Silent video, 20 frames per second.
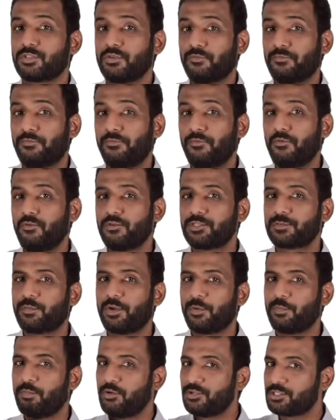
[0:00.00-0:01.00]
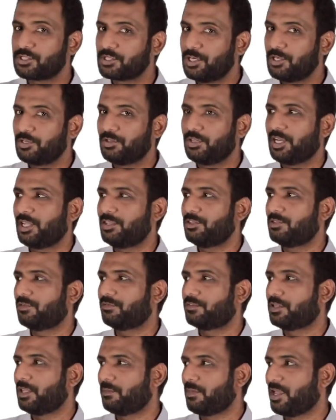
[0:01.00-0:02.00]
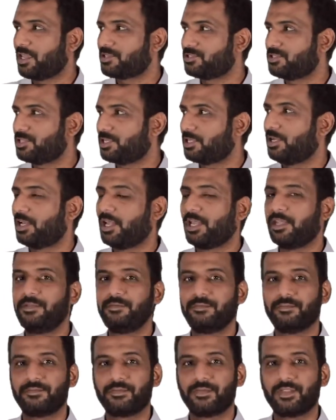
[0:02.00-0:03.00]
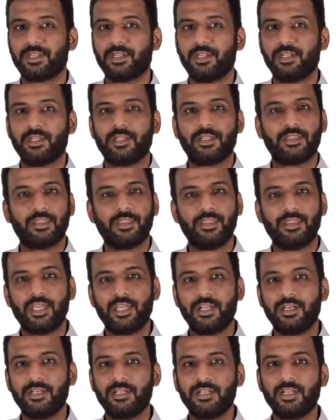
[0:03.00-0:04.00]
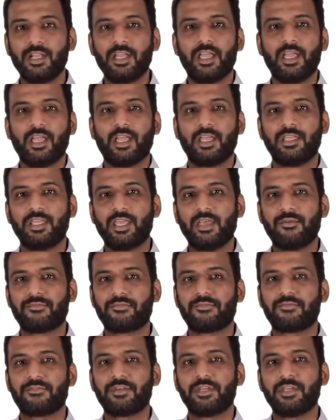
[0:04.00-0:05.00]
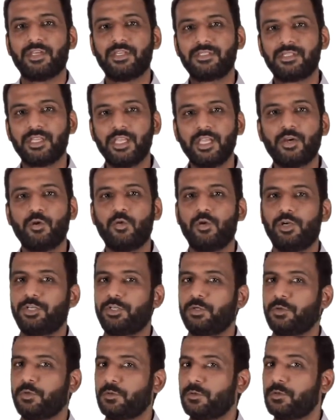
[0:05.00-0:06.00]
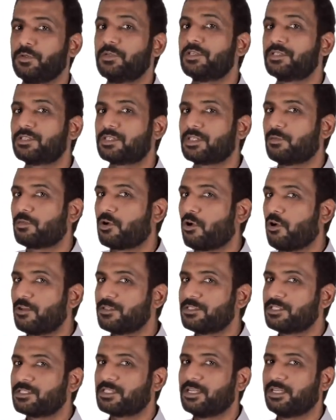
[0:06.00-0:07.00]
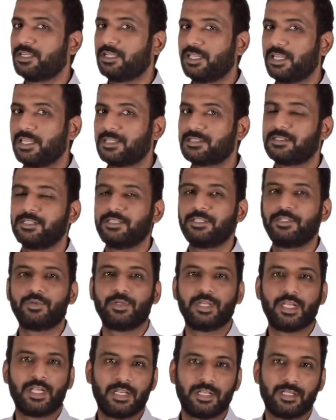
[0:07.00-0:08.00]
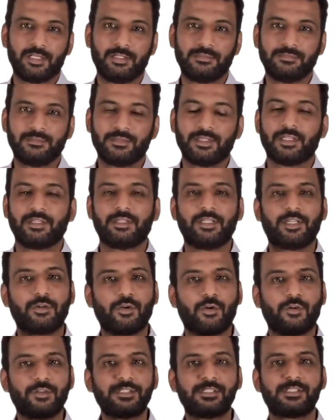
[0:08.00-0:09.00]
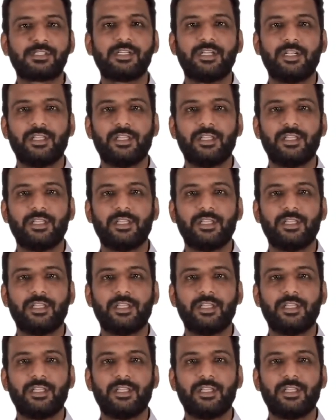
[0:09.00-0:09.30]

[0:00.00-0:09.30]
force proportional to the length of the imaginary line, then F is equal to some constant S into L. That constant